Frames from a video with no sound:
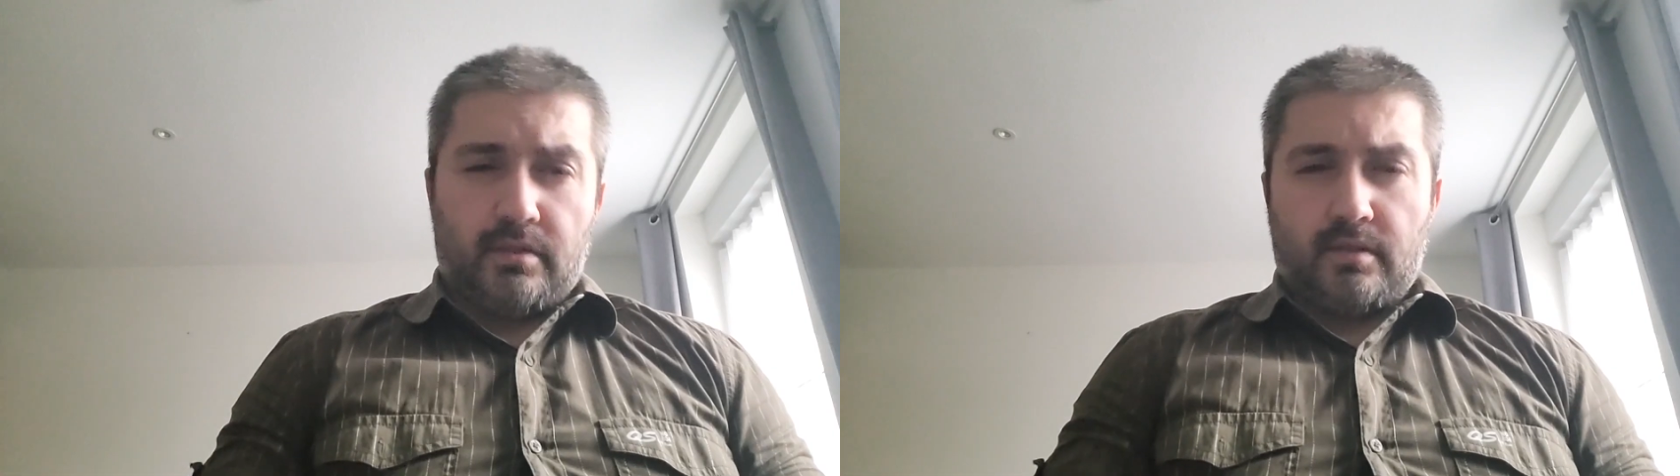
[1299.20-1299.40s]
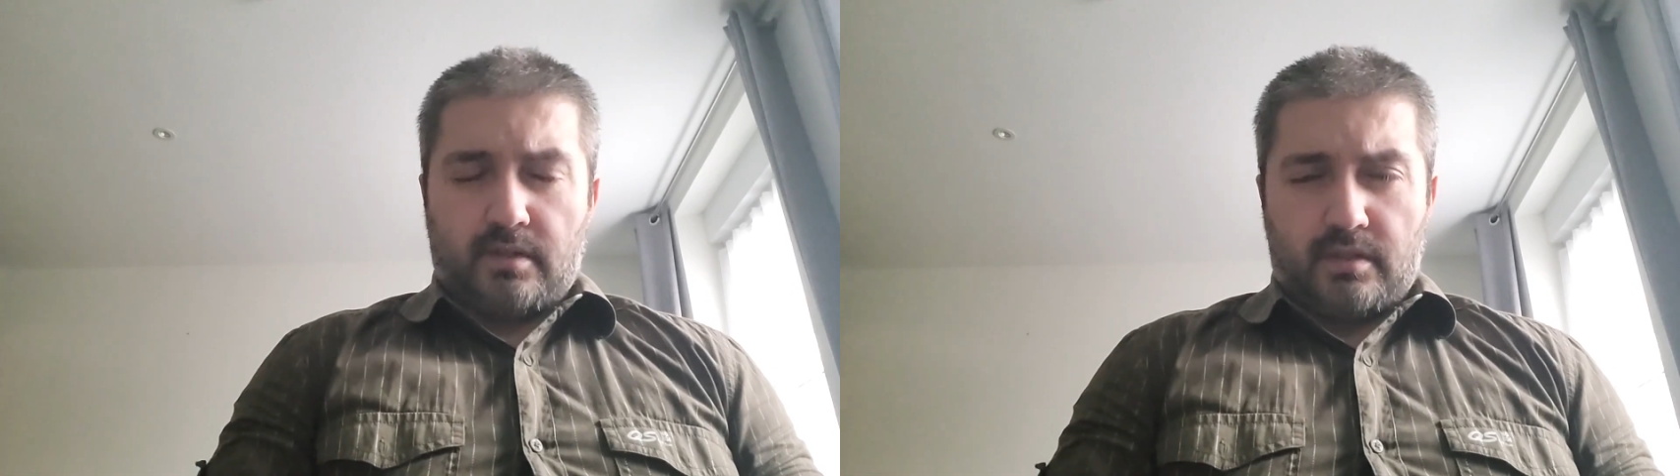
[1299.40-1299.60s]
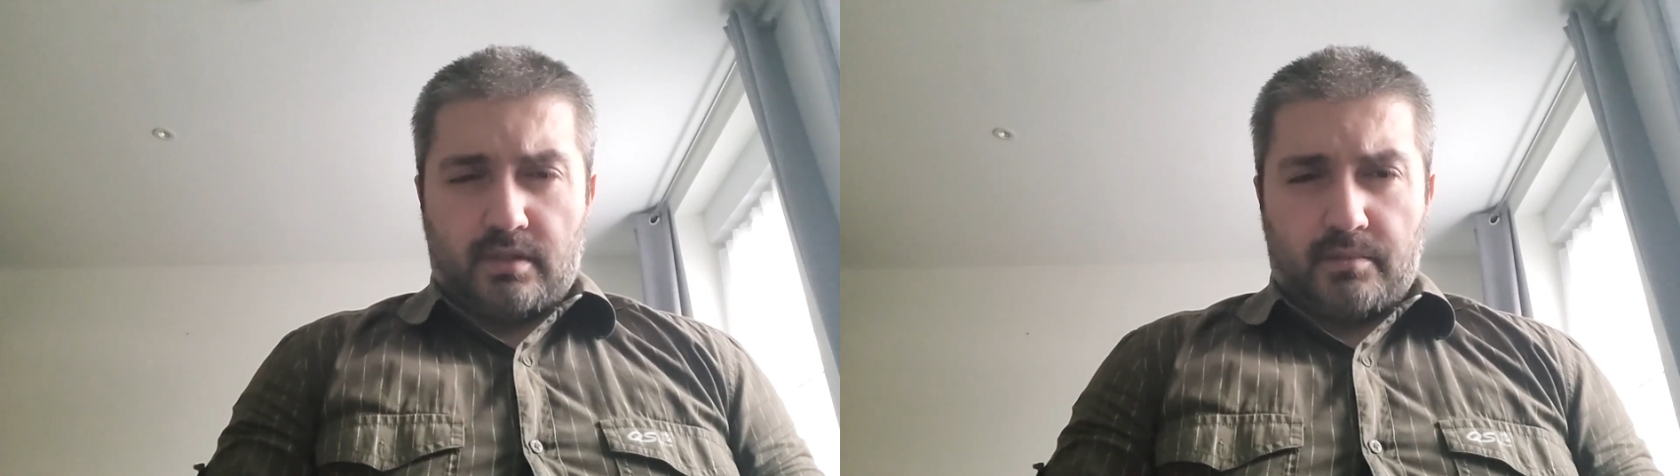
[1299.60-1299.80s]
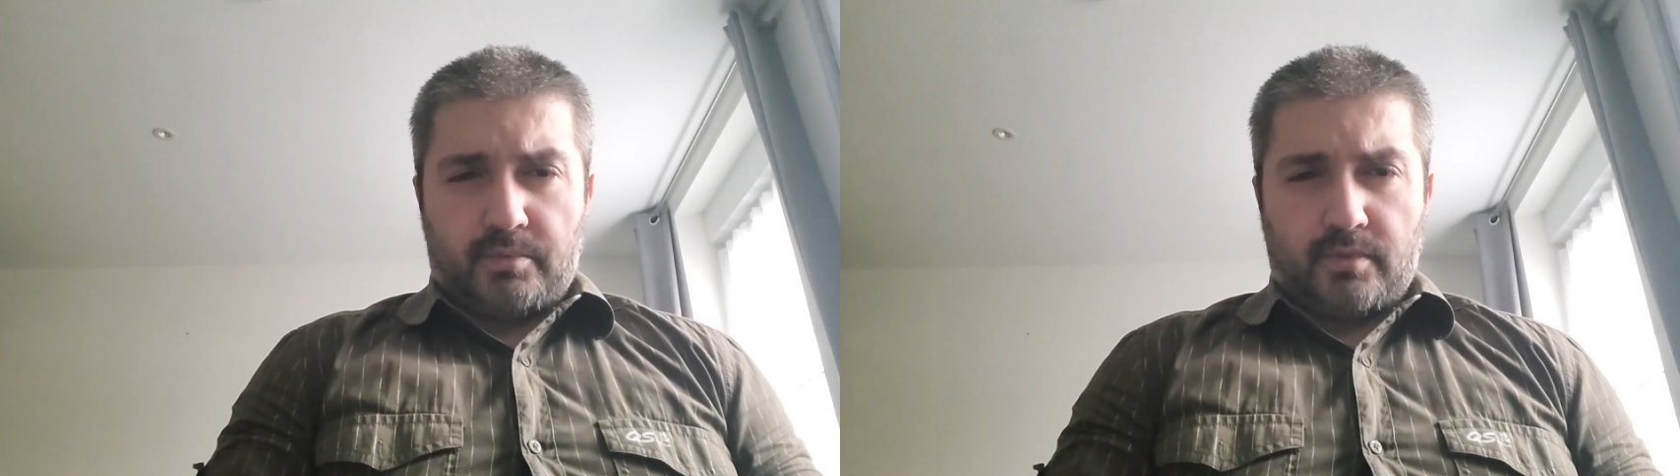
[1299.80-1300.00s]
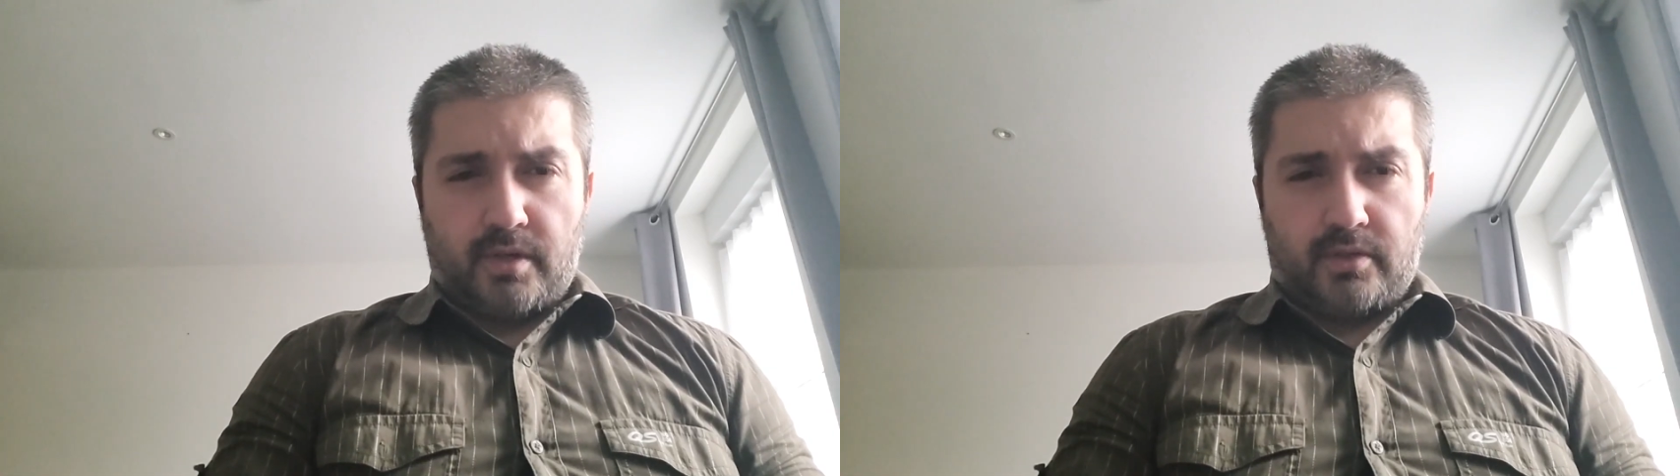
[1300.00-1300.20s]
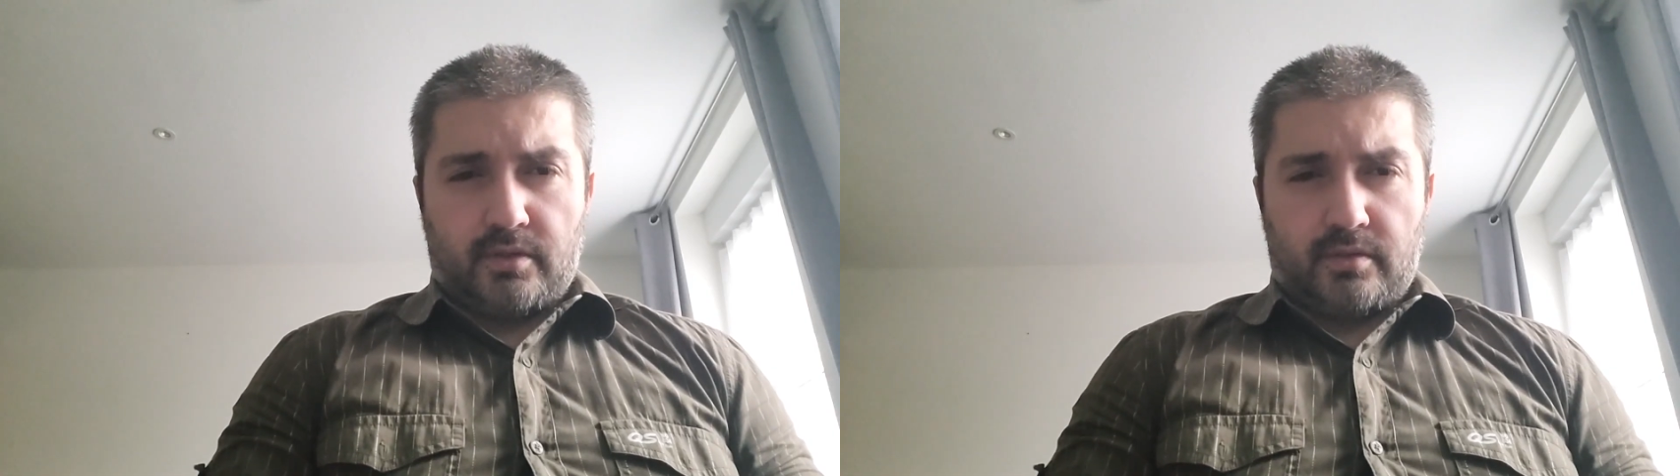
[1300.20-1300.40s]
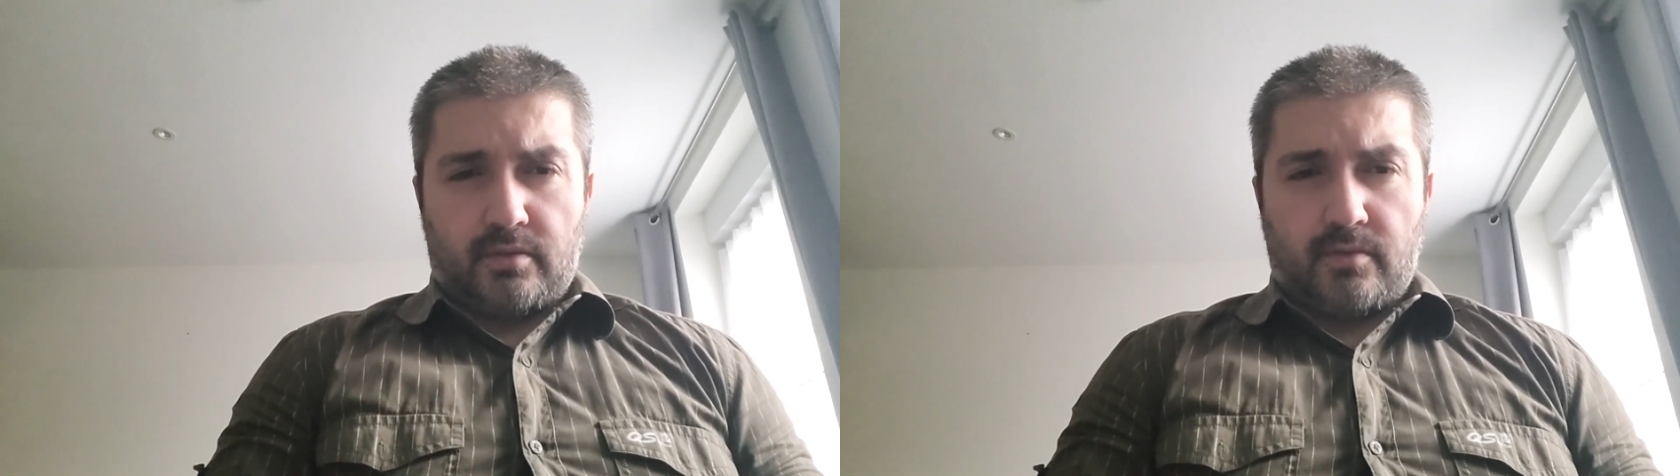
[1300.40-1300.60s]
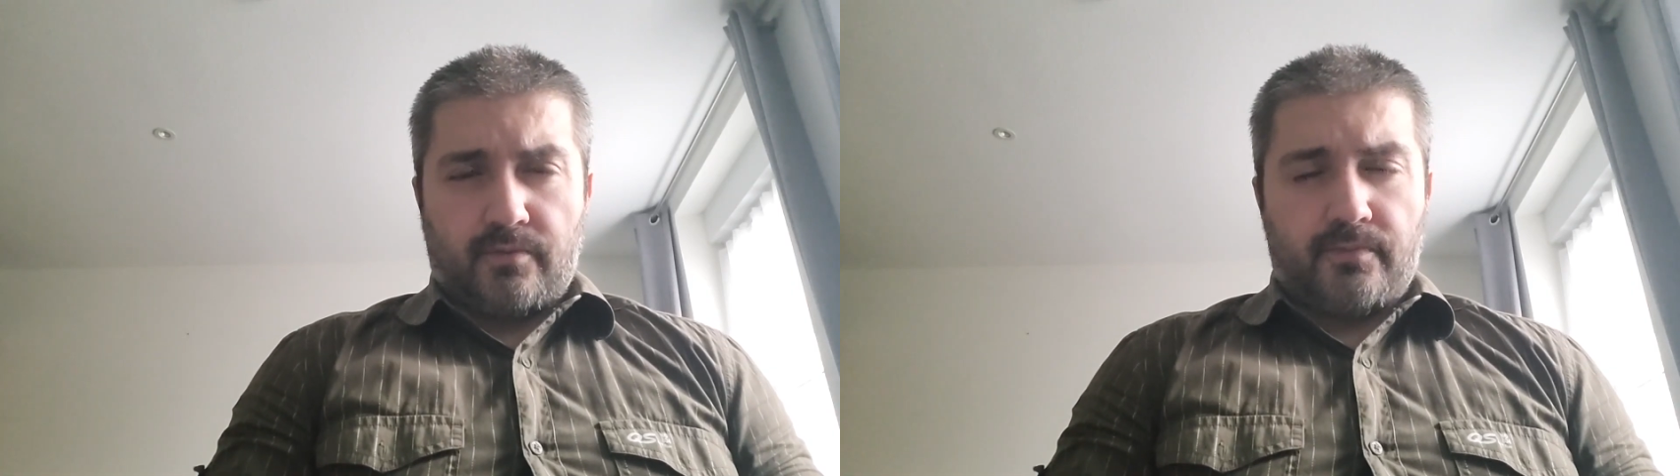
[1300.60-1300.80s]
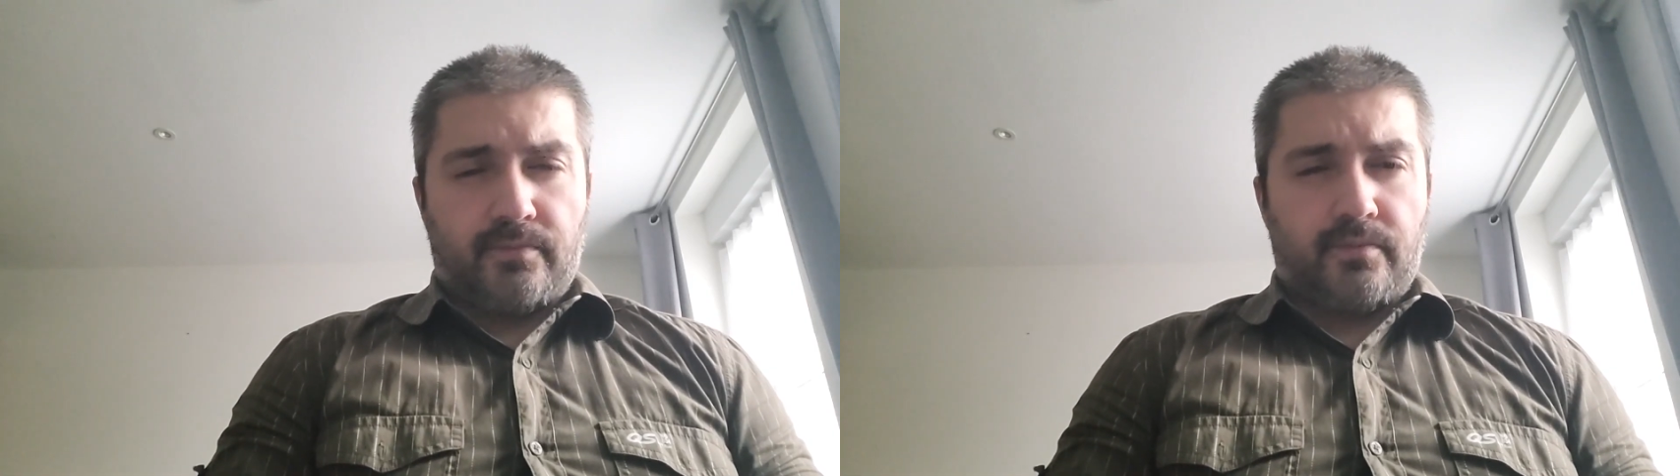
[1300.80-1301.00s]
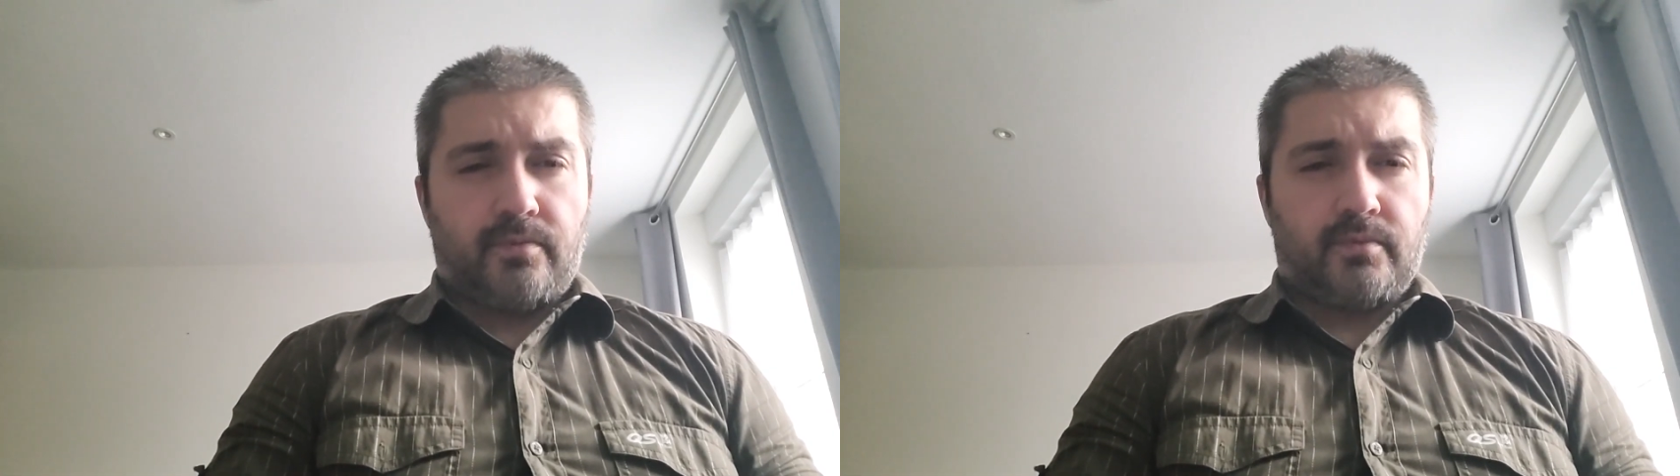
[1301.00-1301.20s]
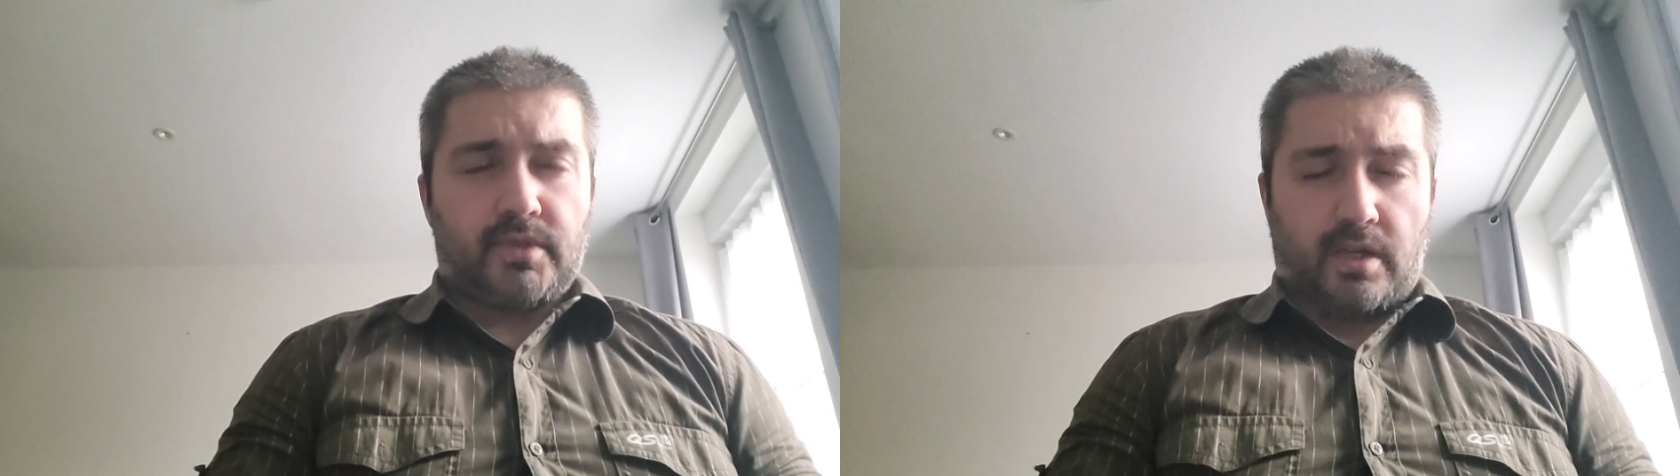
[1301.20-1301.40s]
did this operation of